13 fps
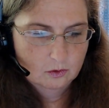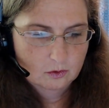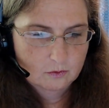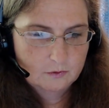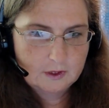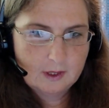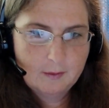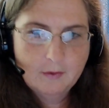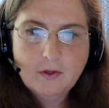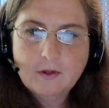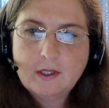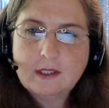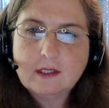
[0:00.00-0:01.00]
For some of
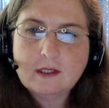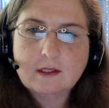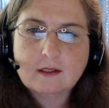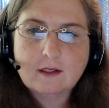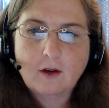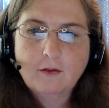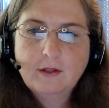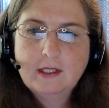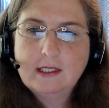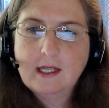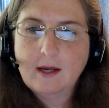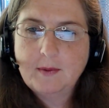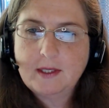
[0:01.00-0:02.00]
you, this is
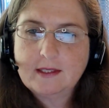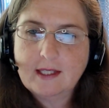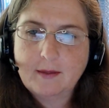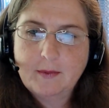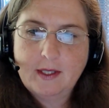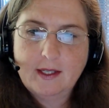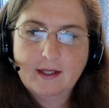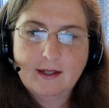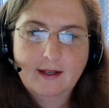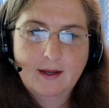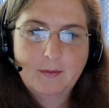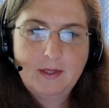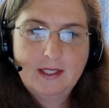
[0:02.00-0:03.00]
over-the-top excitement and
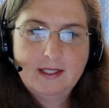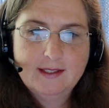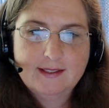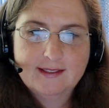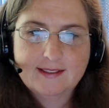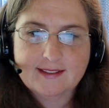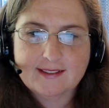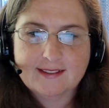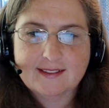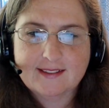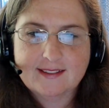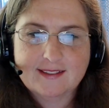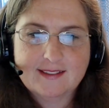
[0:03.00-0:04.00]
happiness.
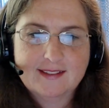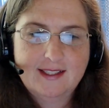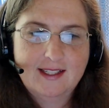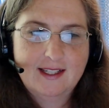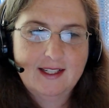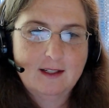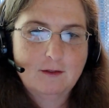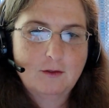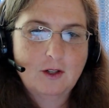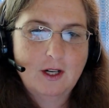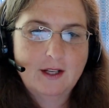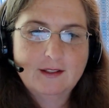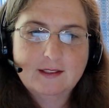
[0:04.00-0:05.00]
And
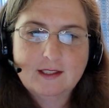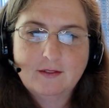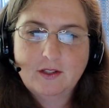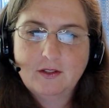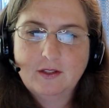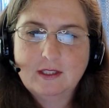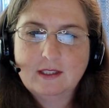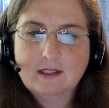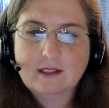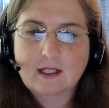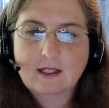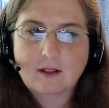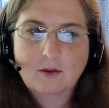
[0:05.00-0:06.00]
for others of you, this is
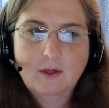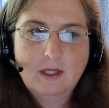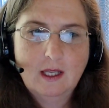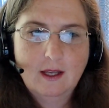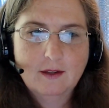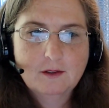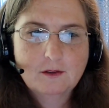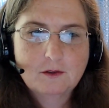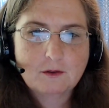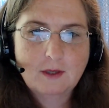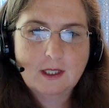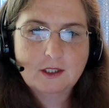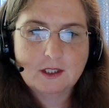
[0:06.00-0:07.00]
kind of going the other
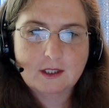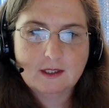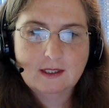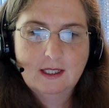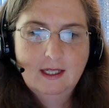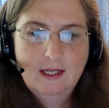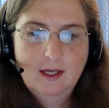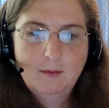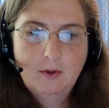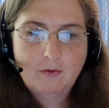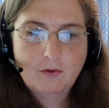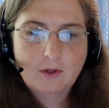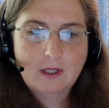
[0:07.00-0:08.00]
direction.
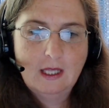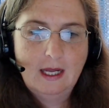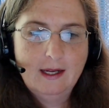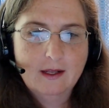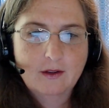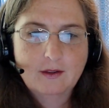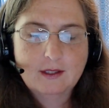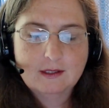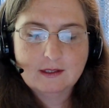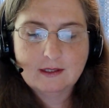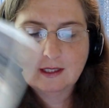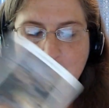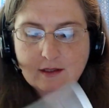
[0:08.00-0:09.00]
But for a lot of you, this
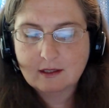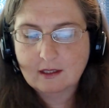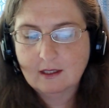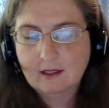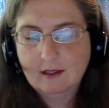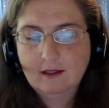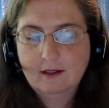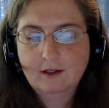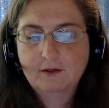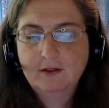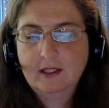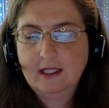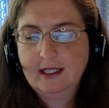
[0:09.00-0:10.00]
is actually, you're
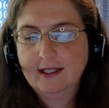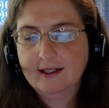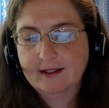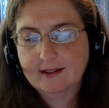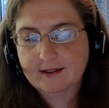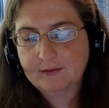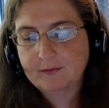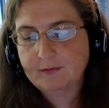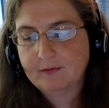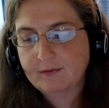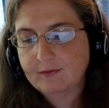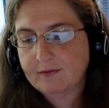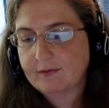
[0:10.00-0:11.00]
feeling
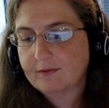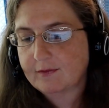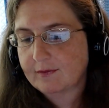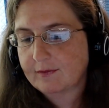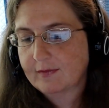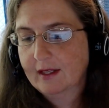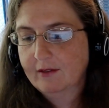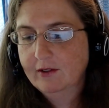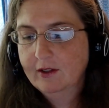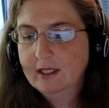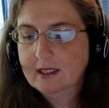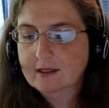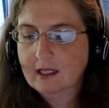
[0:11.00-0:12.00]

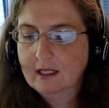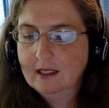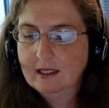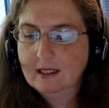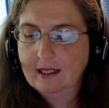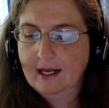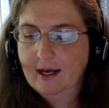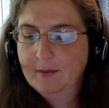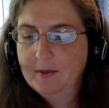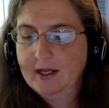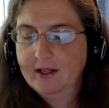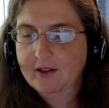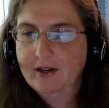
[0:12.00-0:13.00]
very excited and
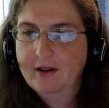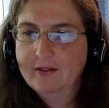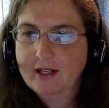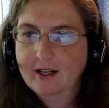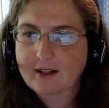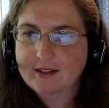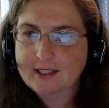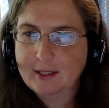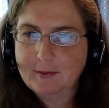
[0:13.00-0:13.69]
happy and you're having a hard time